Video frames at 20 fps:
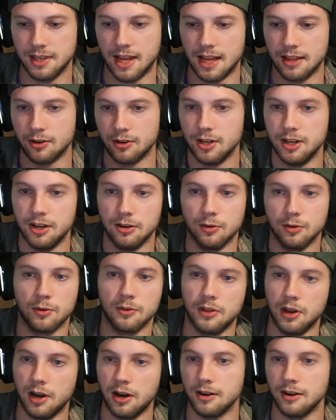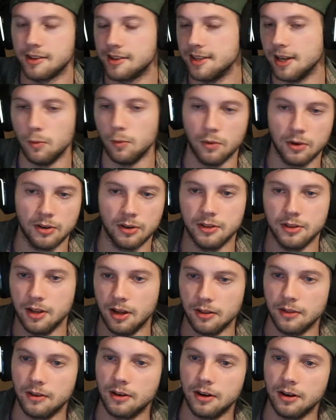here nor there, it's not one or the
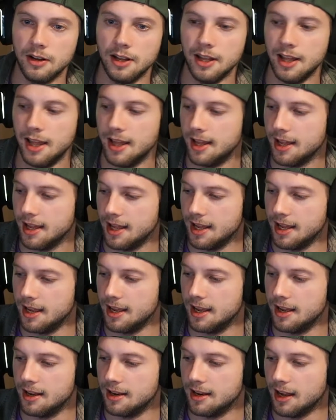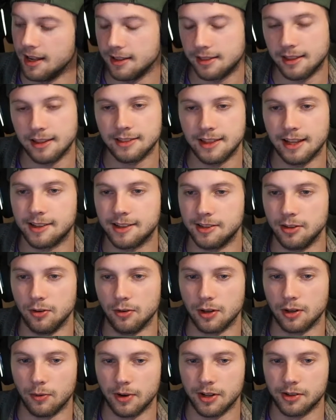other. And I think that's the
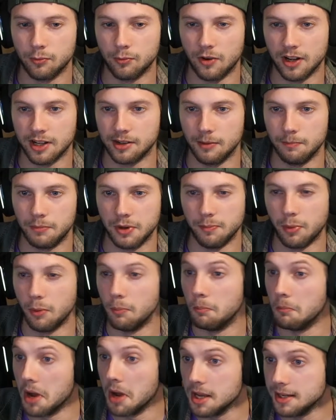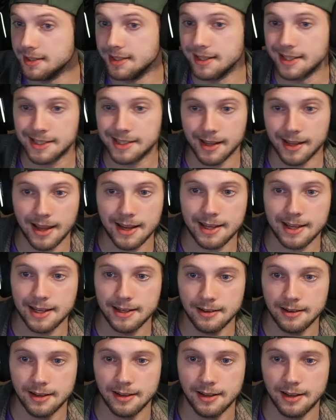only reason why some people might dislike
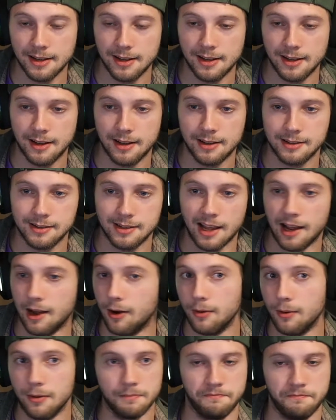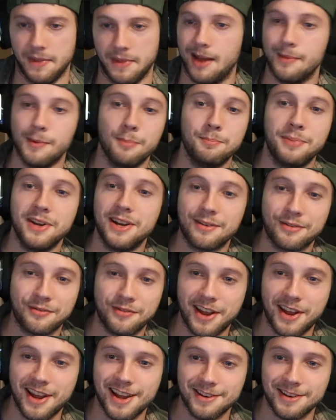it. Now, I'm a beer
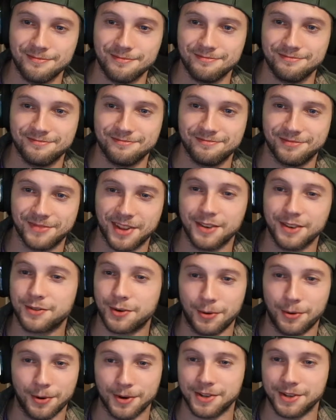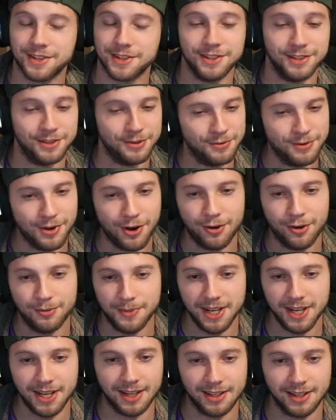fan, of course, you know
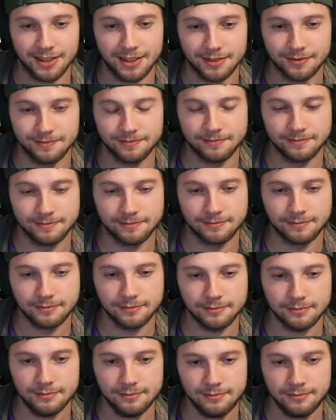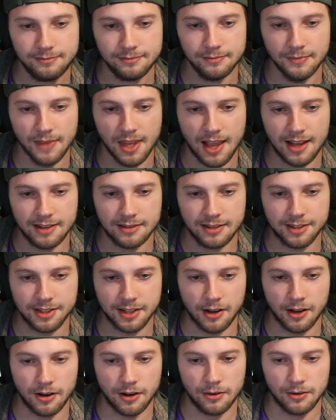me. And
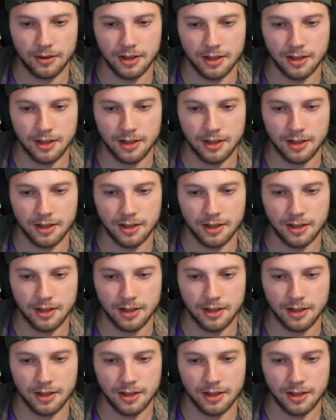so,